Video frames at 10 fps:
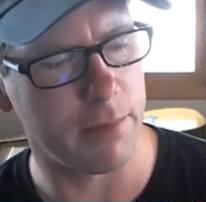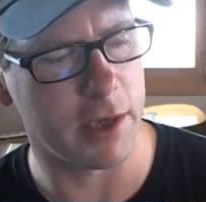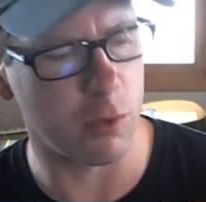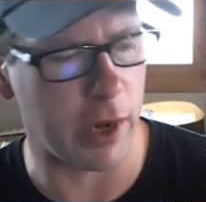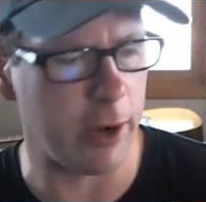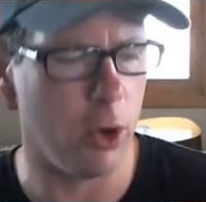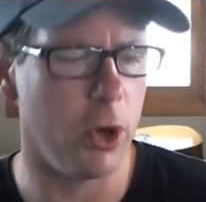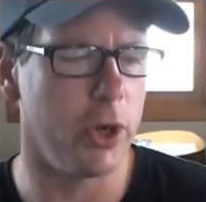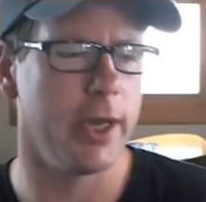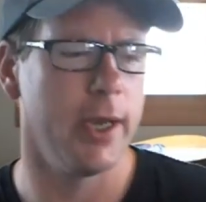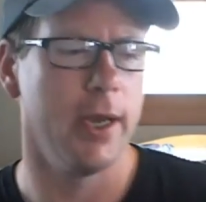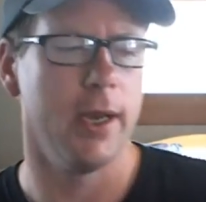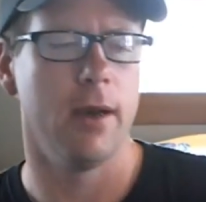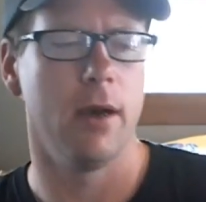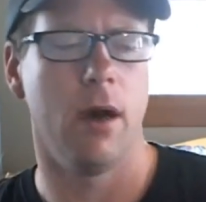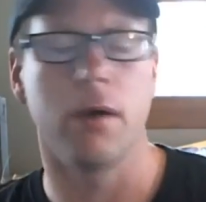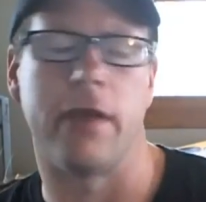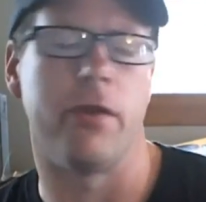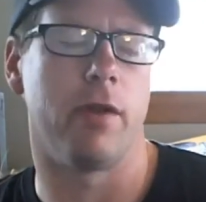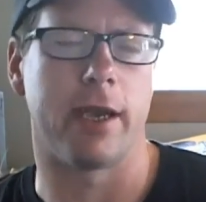because when I heard, okay,
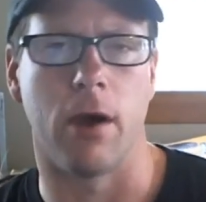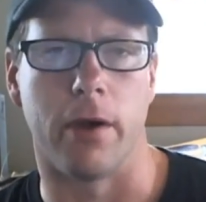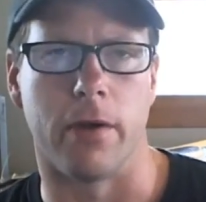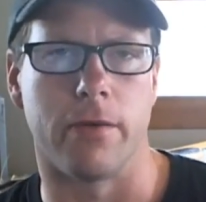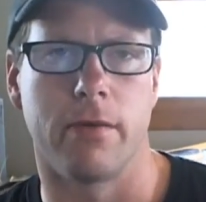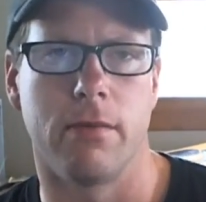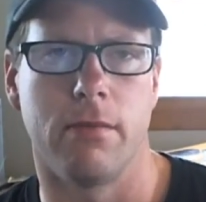they're like cardos.